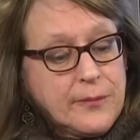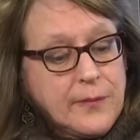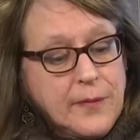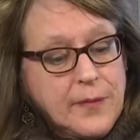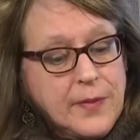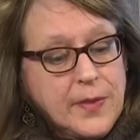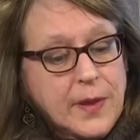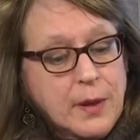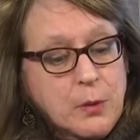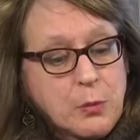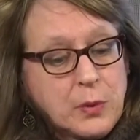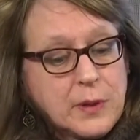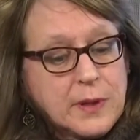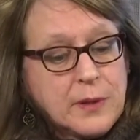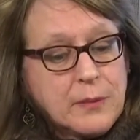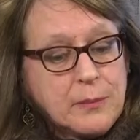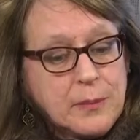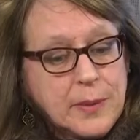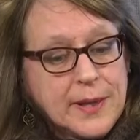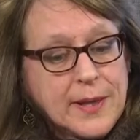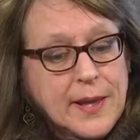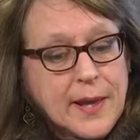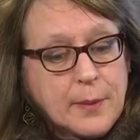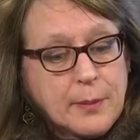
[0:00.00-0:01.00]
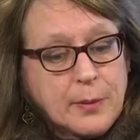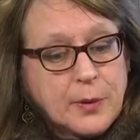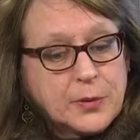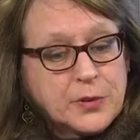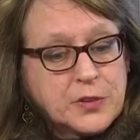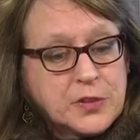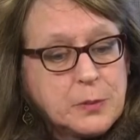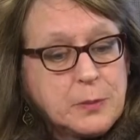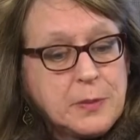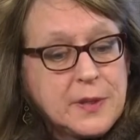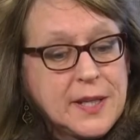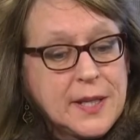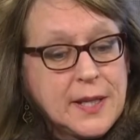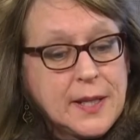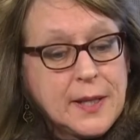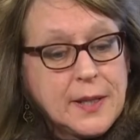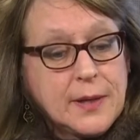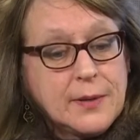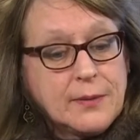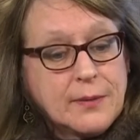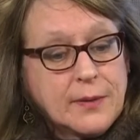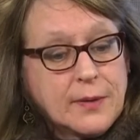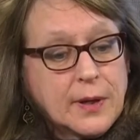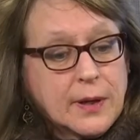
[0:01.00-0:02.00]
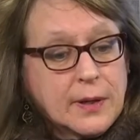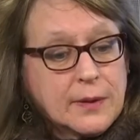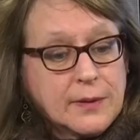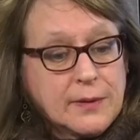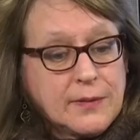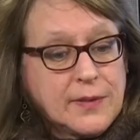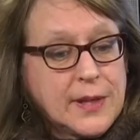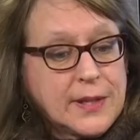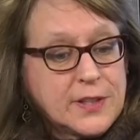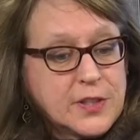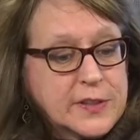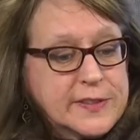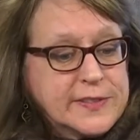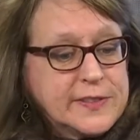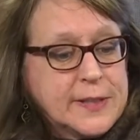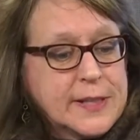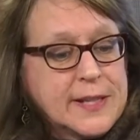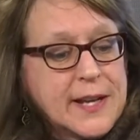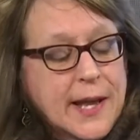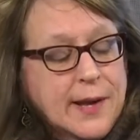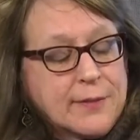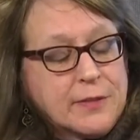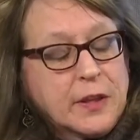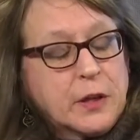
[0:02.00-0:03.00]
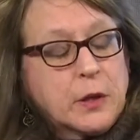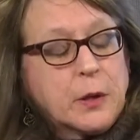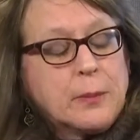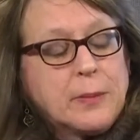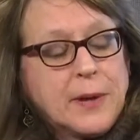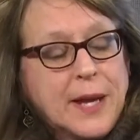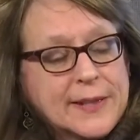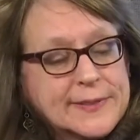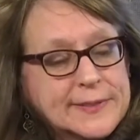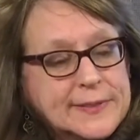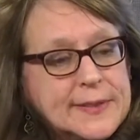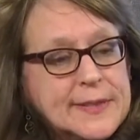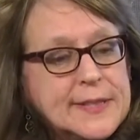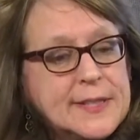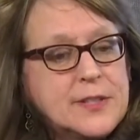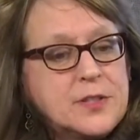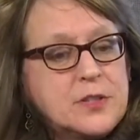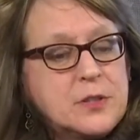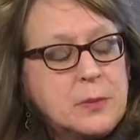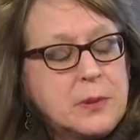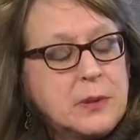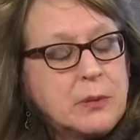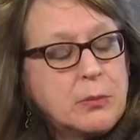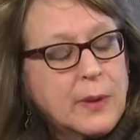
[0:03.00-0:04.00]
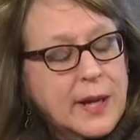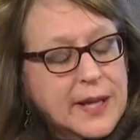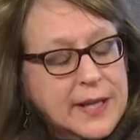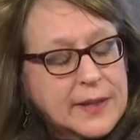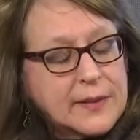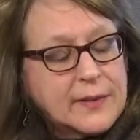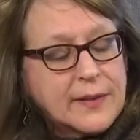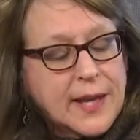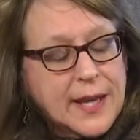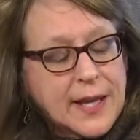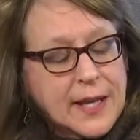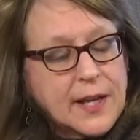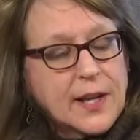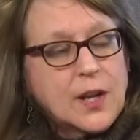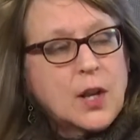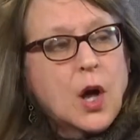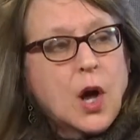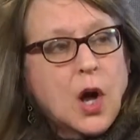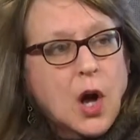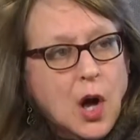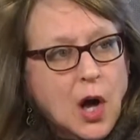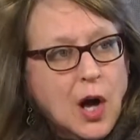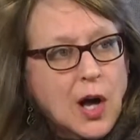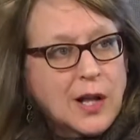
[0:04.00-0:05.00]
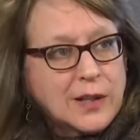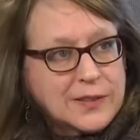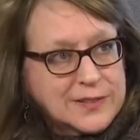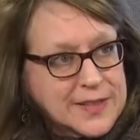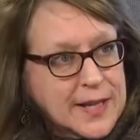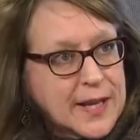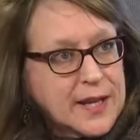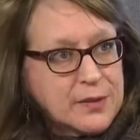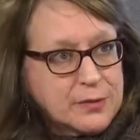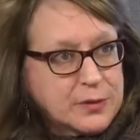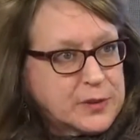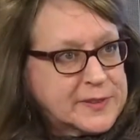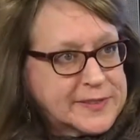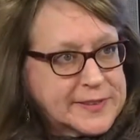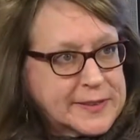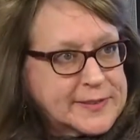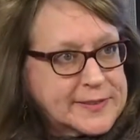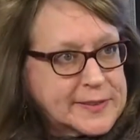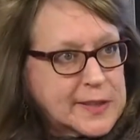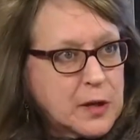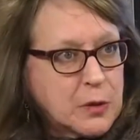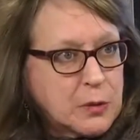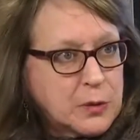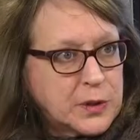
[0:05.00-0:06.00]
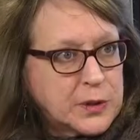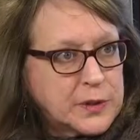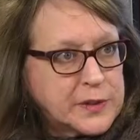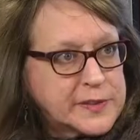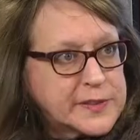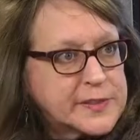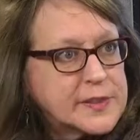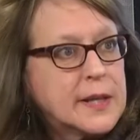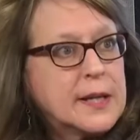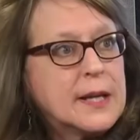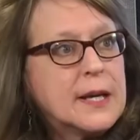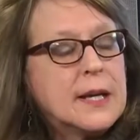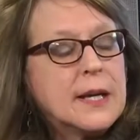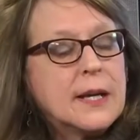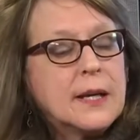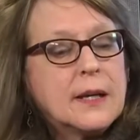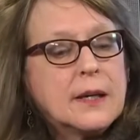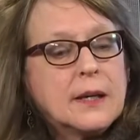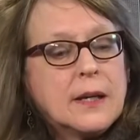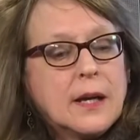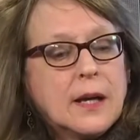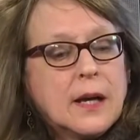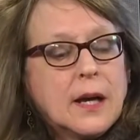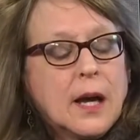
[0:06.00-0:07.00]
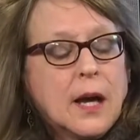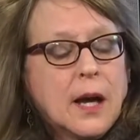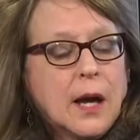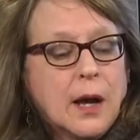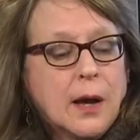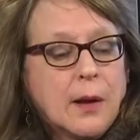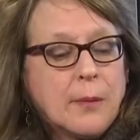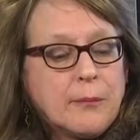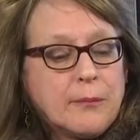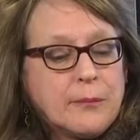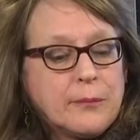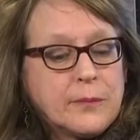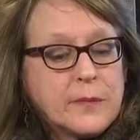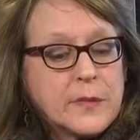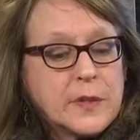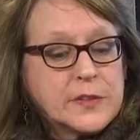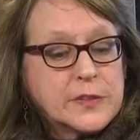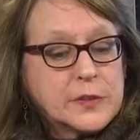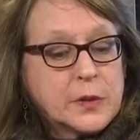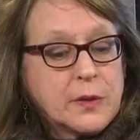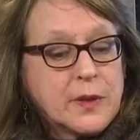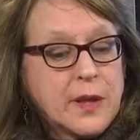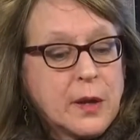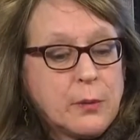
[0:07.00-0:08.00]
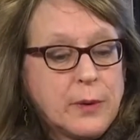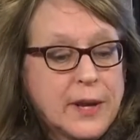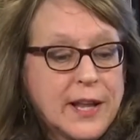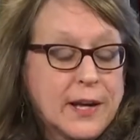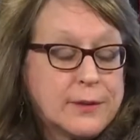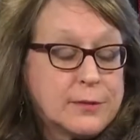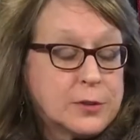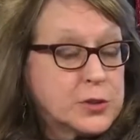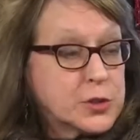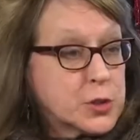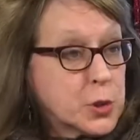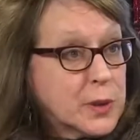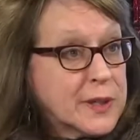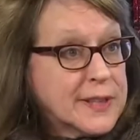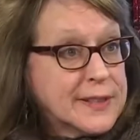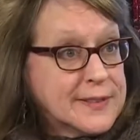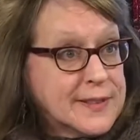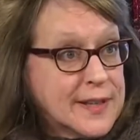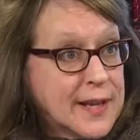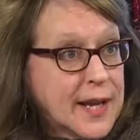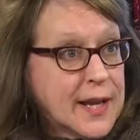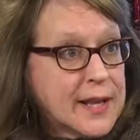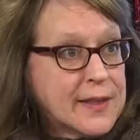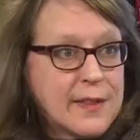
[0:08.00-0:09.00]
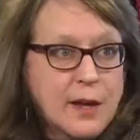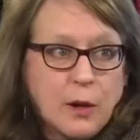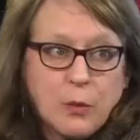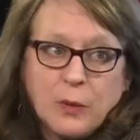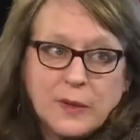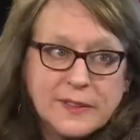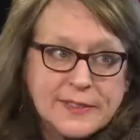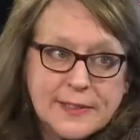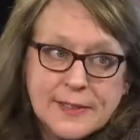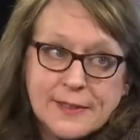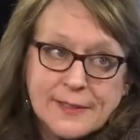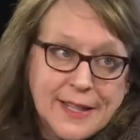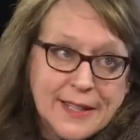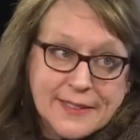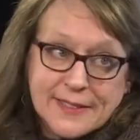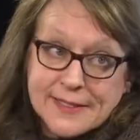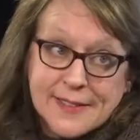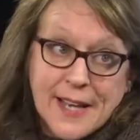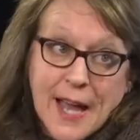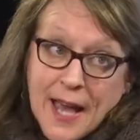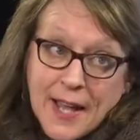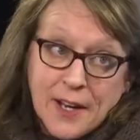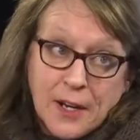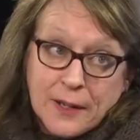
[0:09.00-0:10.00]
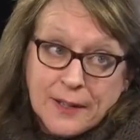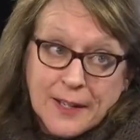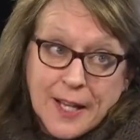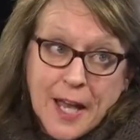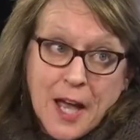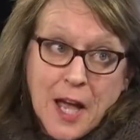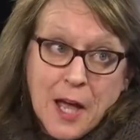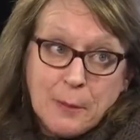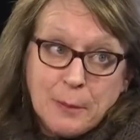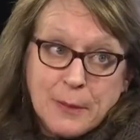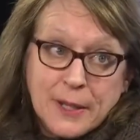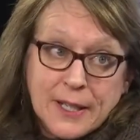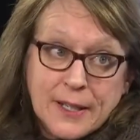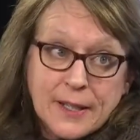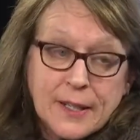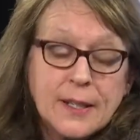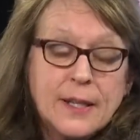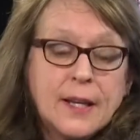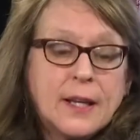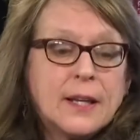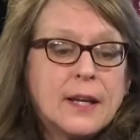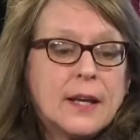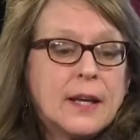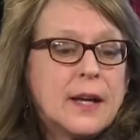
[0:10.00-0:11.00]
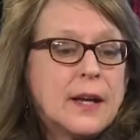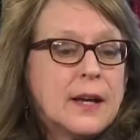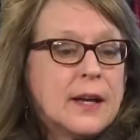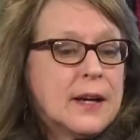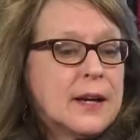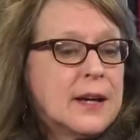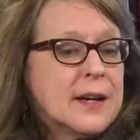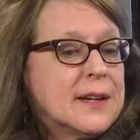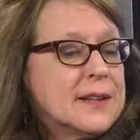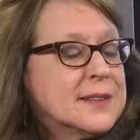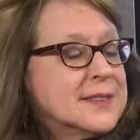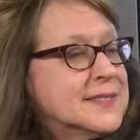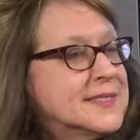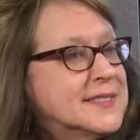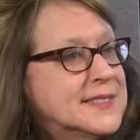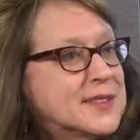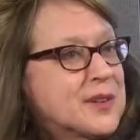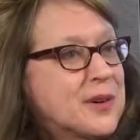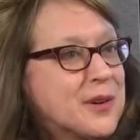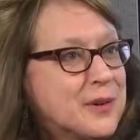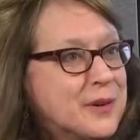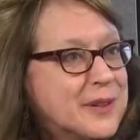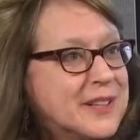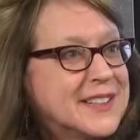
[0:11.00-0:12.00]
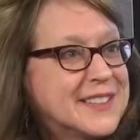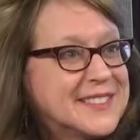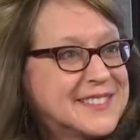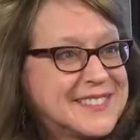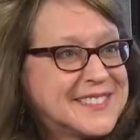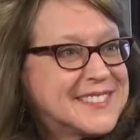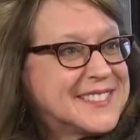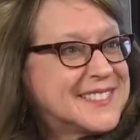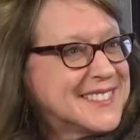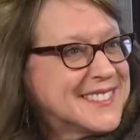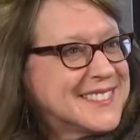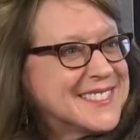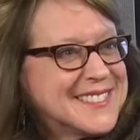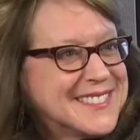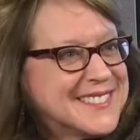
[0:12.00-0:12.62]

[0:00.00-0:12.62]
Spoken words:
they wouldn't be able to they just didn't have the capacity to be regulated all day for 6 hours. So they would have a shortened day. That's not uncommon. So it